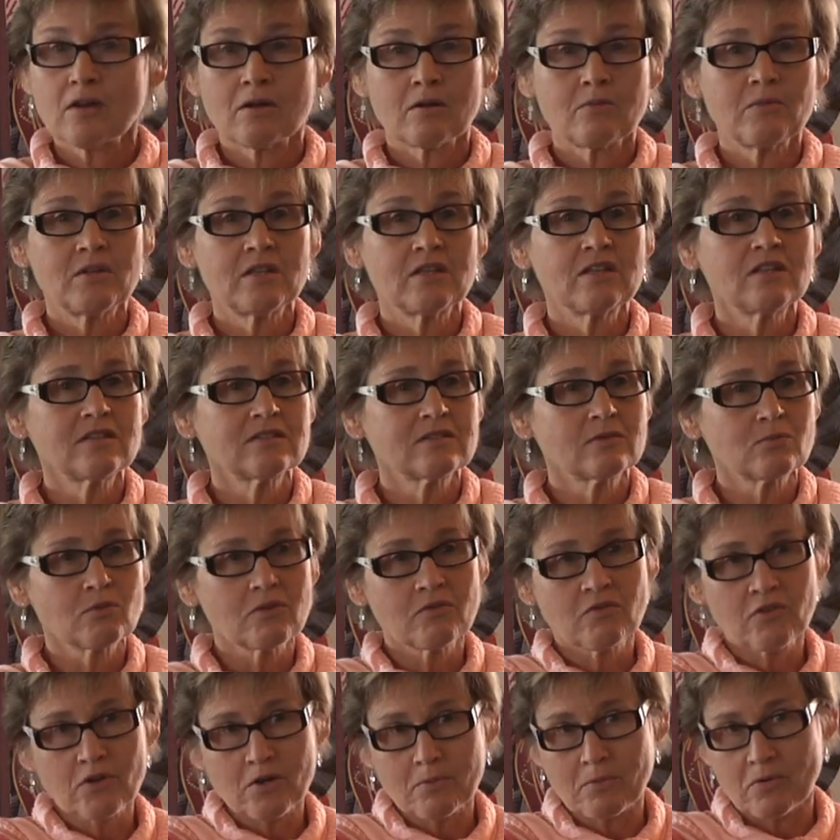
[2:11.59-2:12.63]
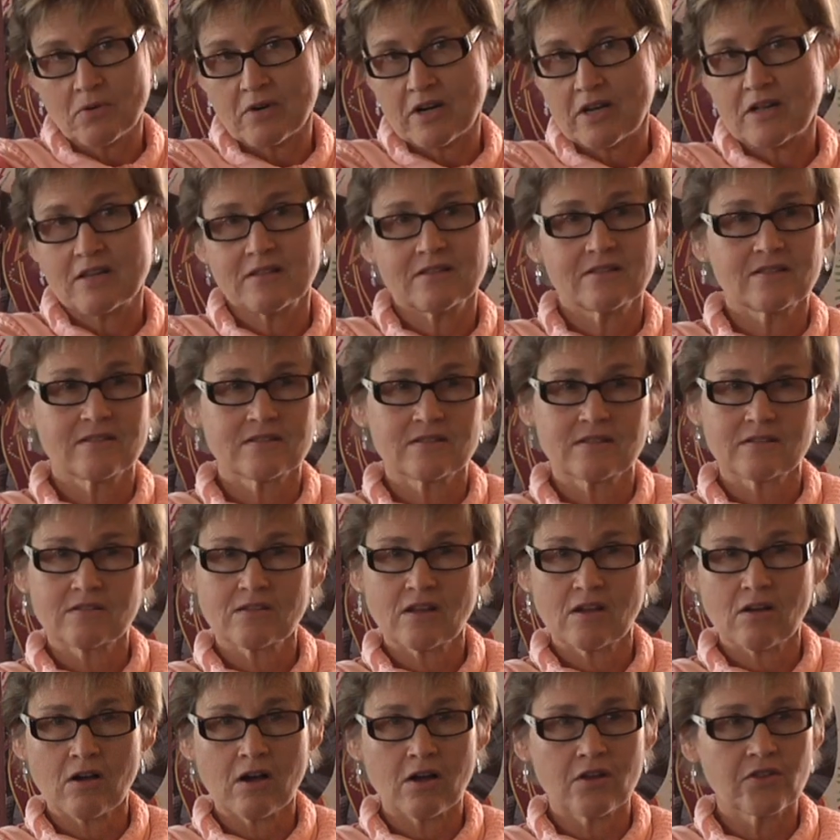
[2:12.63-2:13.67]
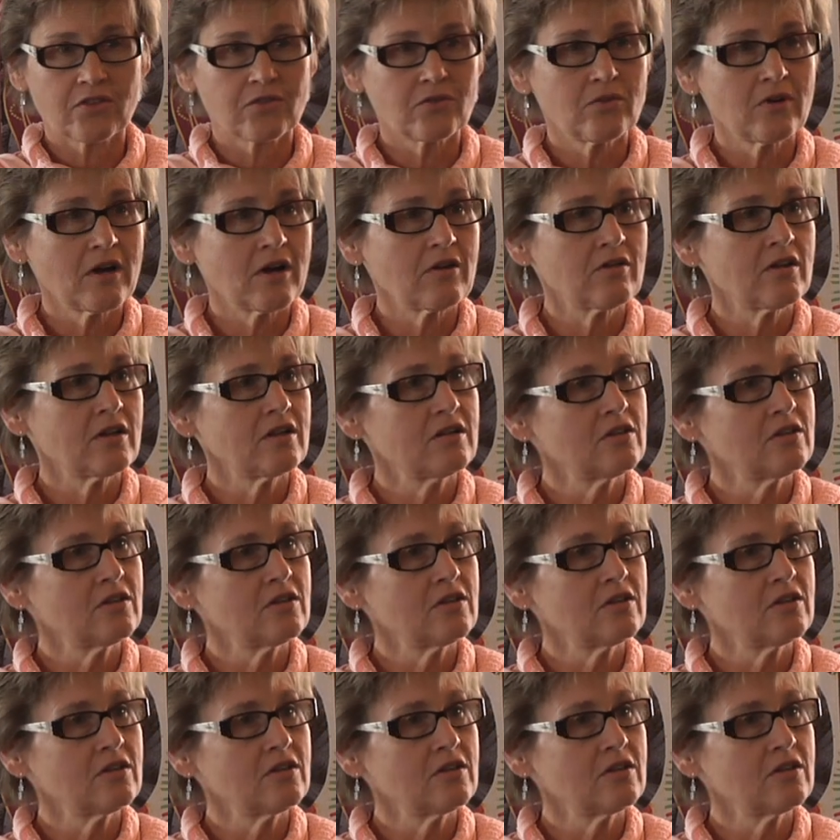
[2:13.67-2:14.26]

I mean, this reverberates all throughout.